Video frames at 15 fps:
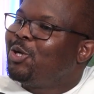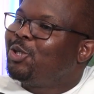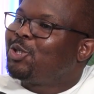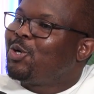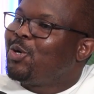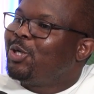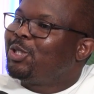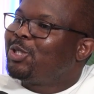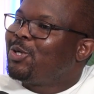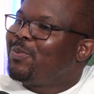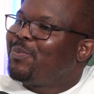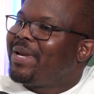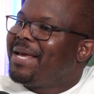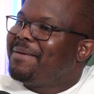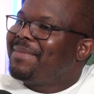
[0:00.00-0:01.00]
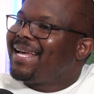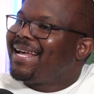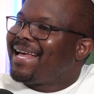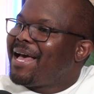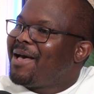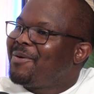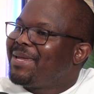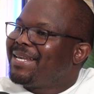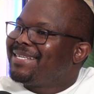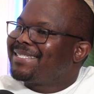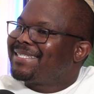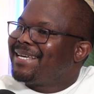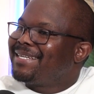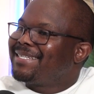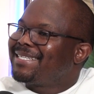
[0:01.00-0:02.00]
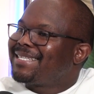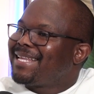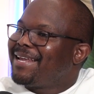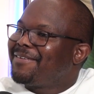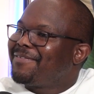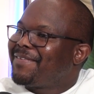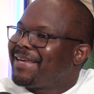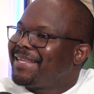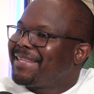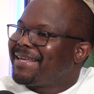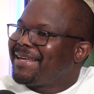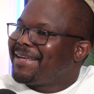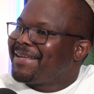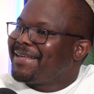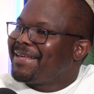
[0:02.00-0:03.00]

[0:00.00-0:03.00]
you blame the guy when he said study further,